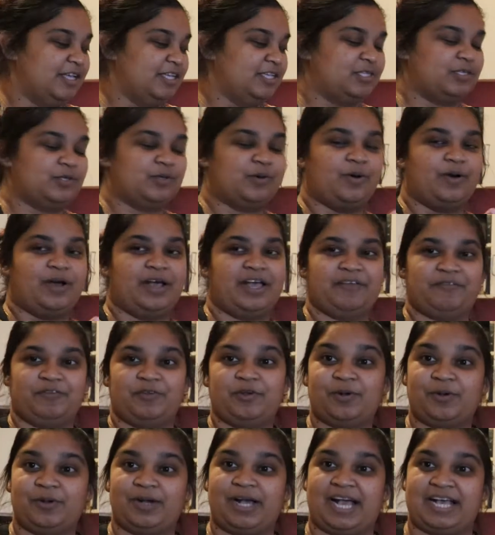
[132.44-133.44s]
So if
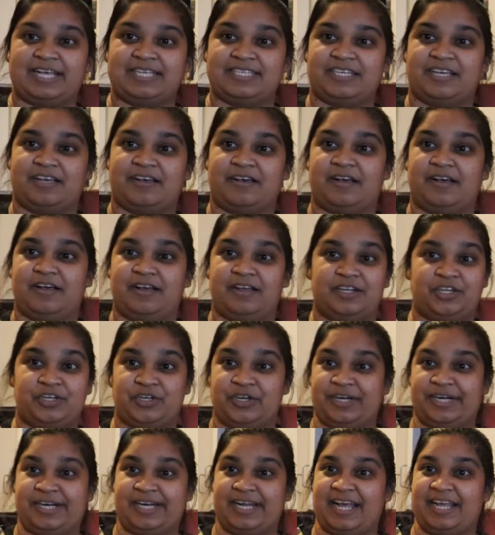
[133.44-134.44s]
you guys are
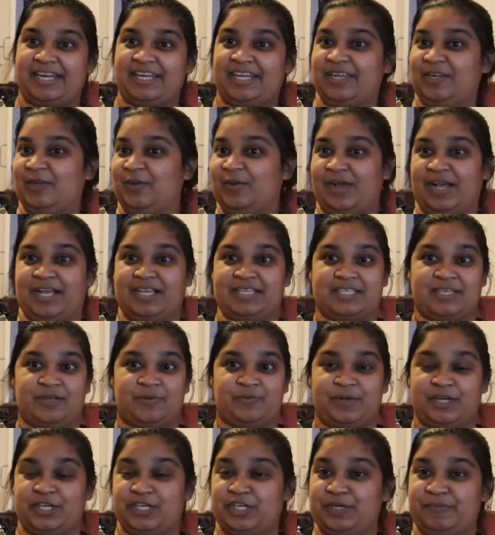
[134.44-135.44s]
Trinidadian, you guys
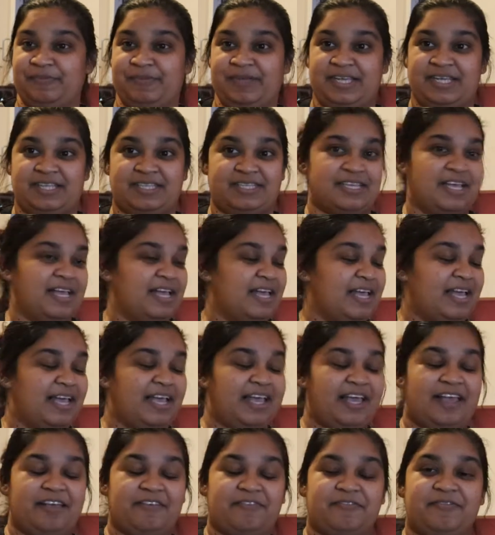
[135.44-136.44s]
can wash the meat.
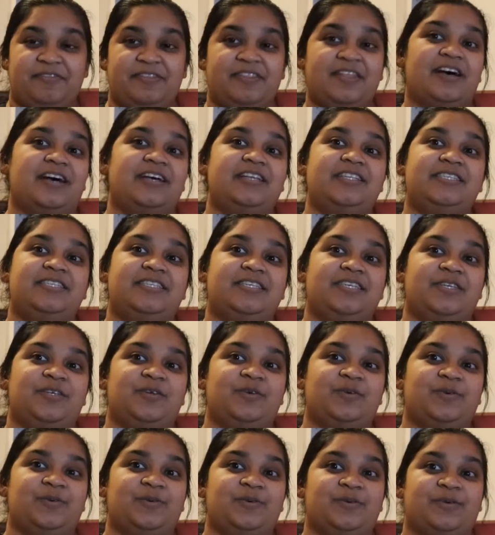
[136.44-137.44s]
If not,
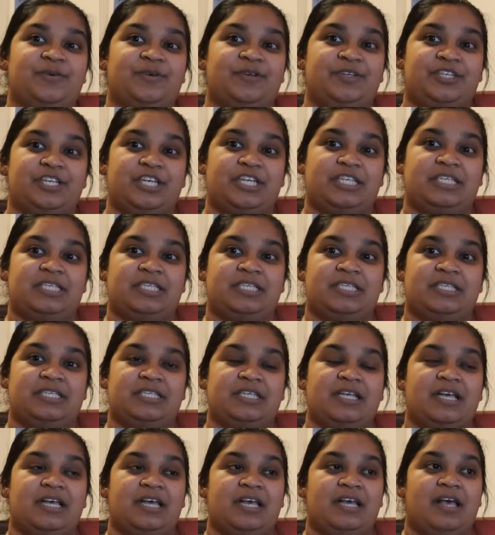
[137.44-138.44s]
you
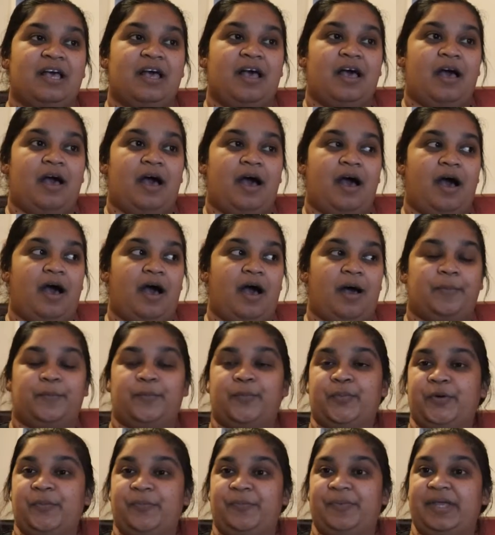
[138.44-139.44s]
just
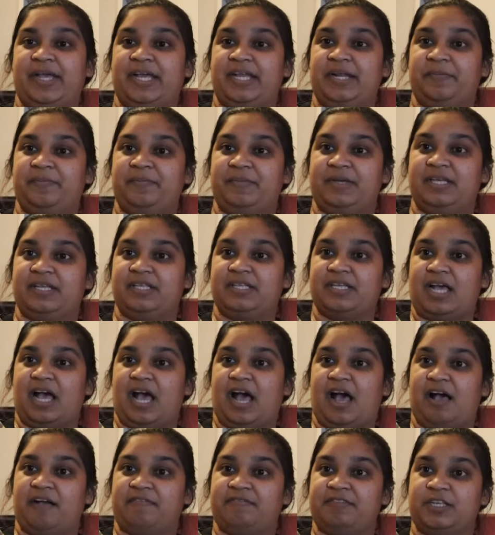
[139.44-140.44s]
prepare the meat.
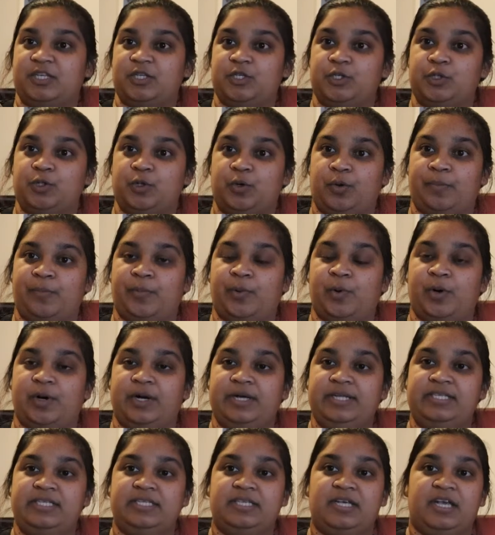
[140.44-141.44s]
After store
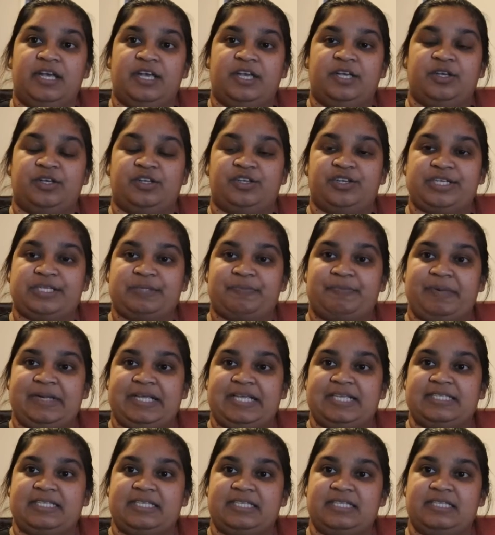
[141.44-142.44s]
bought, you just
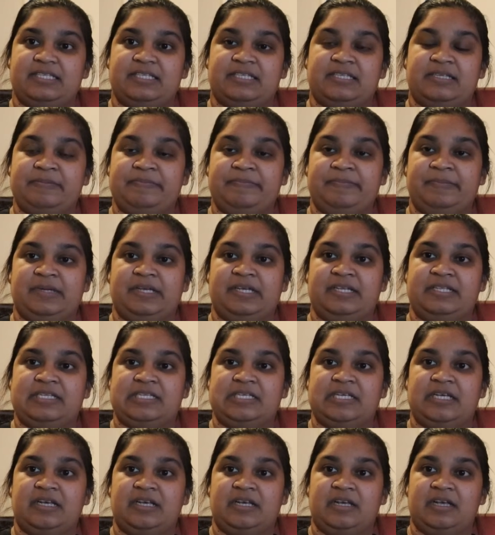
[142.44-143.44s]
place the
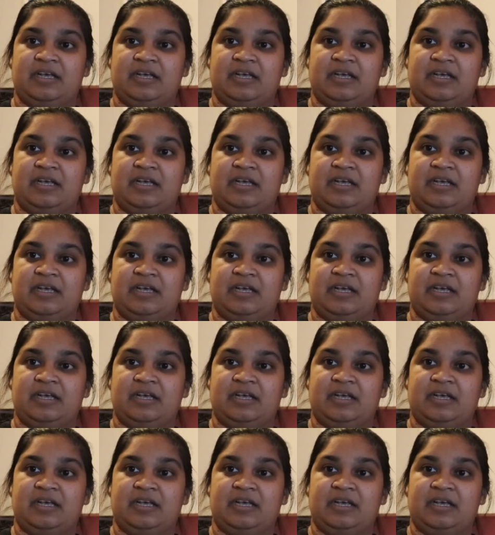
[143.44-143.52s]
meat